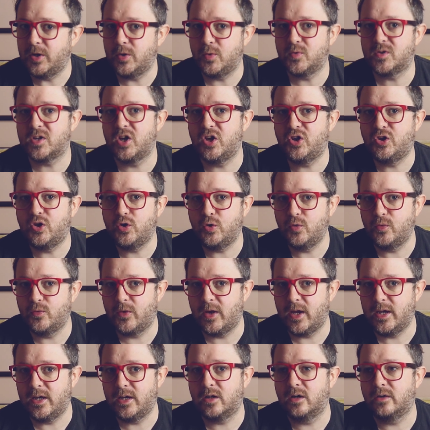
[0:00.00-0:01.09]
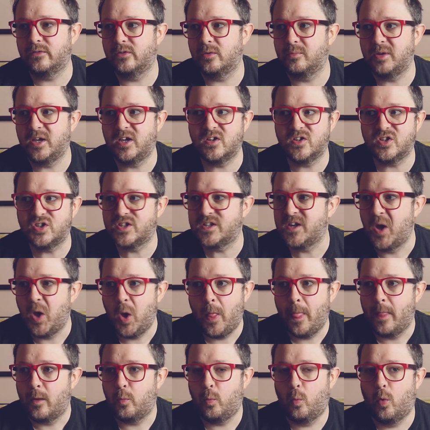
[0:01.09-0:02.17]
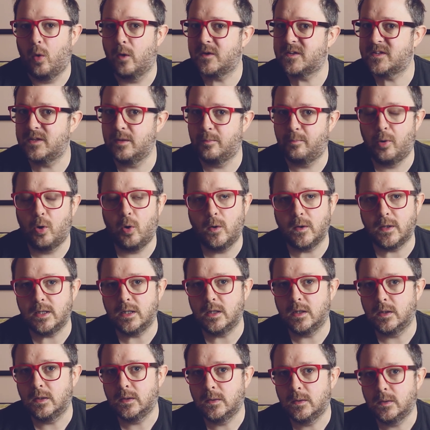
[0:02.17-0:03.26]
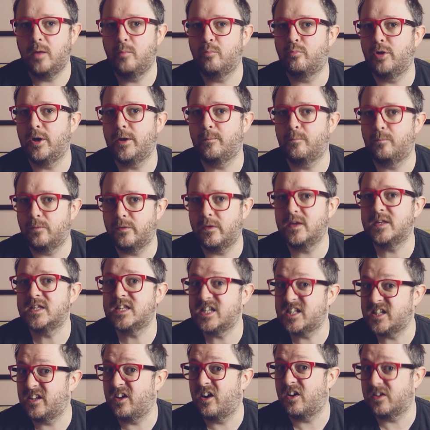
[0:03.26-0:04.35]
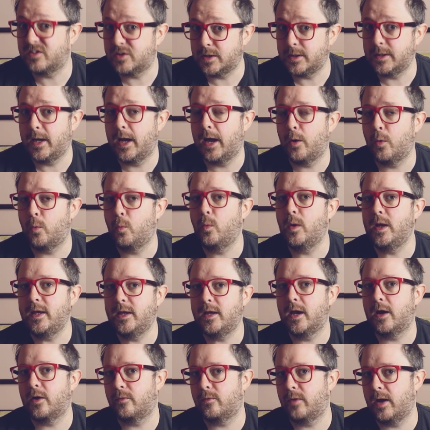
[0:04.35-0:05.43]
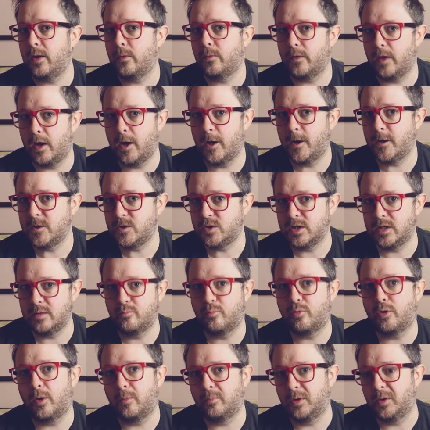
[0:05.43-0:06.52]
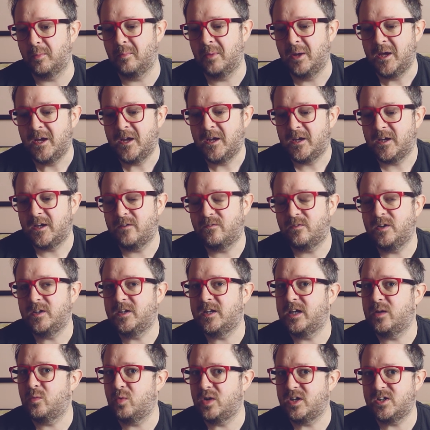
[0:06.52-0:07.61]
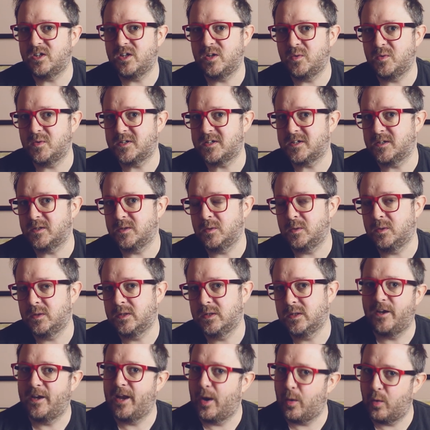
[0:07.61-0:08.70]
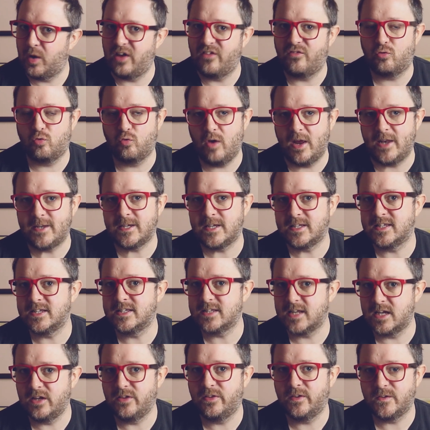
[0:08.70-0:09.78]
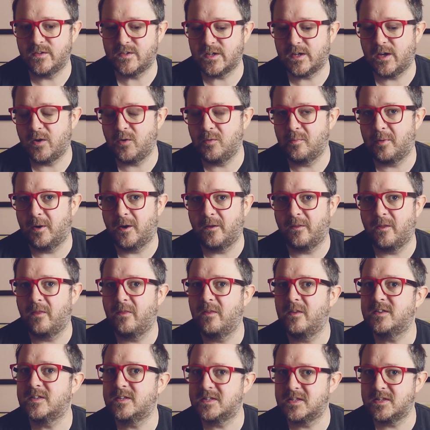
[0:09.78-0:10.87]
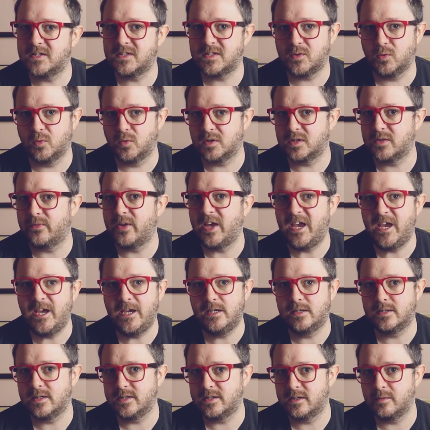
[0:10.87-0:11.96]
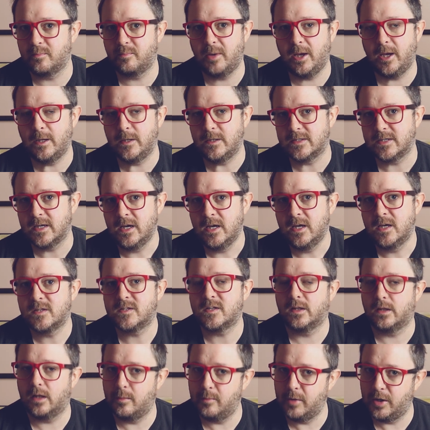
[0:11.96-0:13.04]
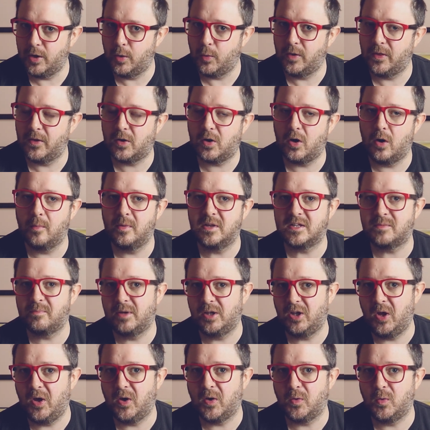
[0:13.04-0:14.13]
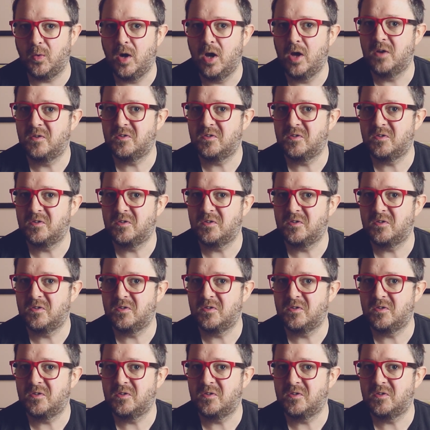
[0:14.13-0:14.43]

use a duvet cover because what's the point? In Britain, this is largely how we get around the hygiene problem, if indeed we choose to. Now, if Reddit is anything to go by, then this is the source of a heated debate. So let me know in the comments below,